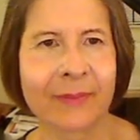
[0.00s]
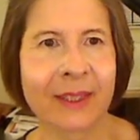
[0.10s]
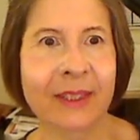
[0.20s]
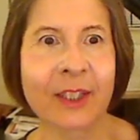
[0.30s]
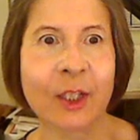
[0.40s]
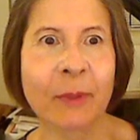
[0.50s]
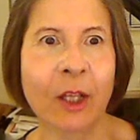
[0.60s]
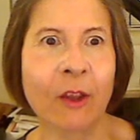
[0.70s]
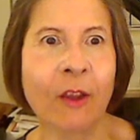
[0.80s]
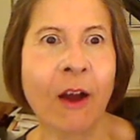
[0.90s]
This is going to be
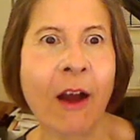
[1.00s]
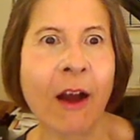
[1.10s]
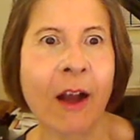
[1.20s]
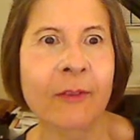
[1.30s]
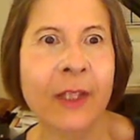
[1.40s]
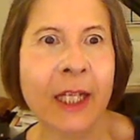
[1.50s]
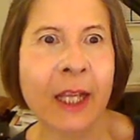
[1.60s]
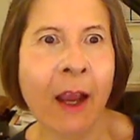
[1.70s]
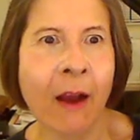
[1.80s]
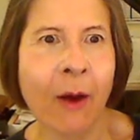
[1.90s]
a long
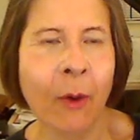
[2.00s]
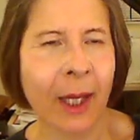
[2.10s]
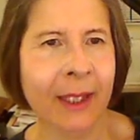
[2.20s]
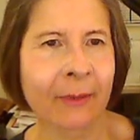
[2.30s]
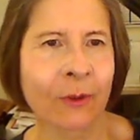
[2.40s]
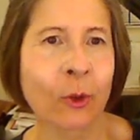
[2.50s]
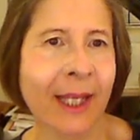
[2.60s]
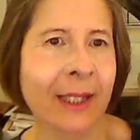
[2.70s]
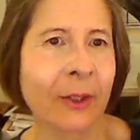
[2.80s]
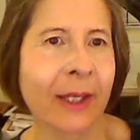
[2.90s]
video. Of course,
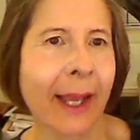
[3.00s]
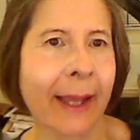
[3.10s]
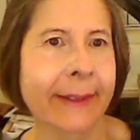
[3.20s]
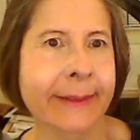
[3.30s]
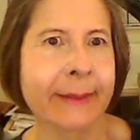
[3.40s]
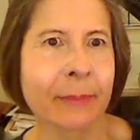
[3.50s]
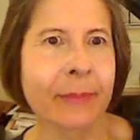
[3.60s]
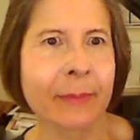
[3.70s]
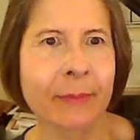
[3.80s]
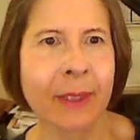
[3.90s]
I could edit it,
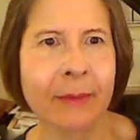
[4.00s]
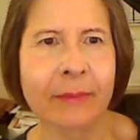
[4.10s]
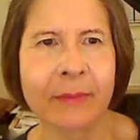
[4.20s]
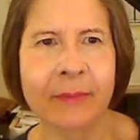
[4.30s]
but